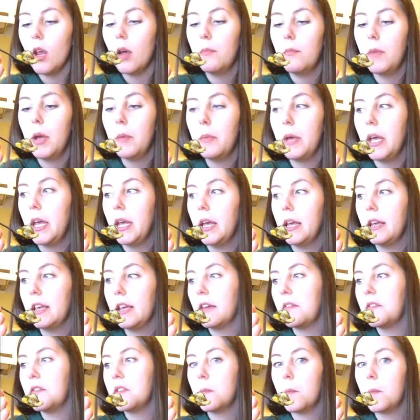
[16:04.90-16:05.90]
maybe
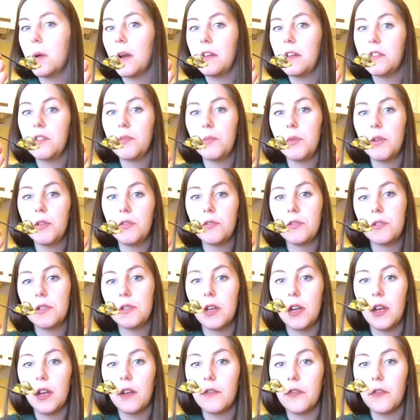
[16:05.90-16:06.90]
give somebody some
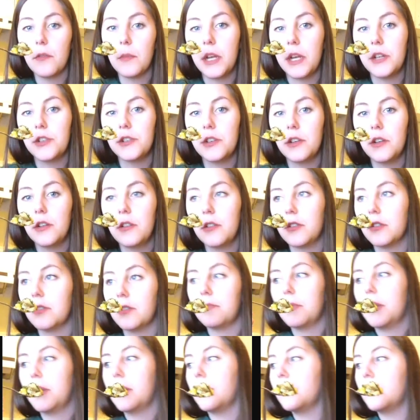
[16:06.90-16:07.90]
interesting information, or,
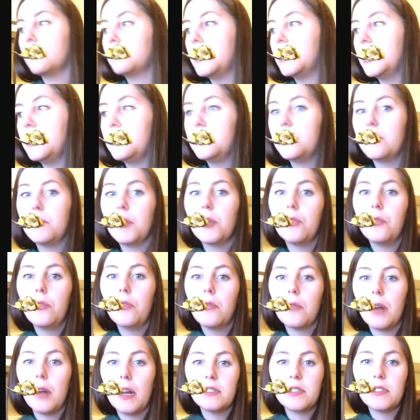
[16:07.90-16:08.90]
you know, teach them a
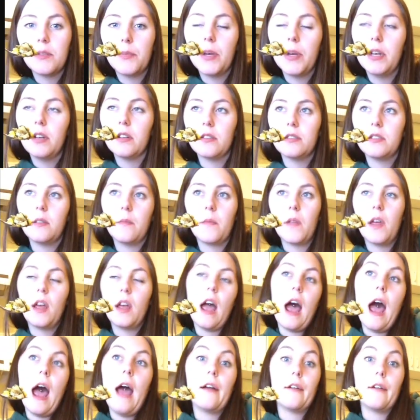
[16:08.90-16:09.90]
cool recipe or something.
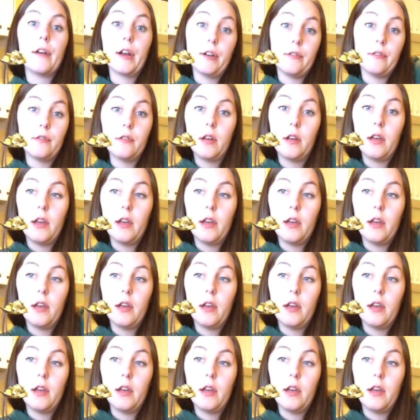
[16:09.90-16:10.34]
I don't know.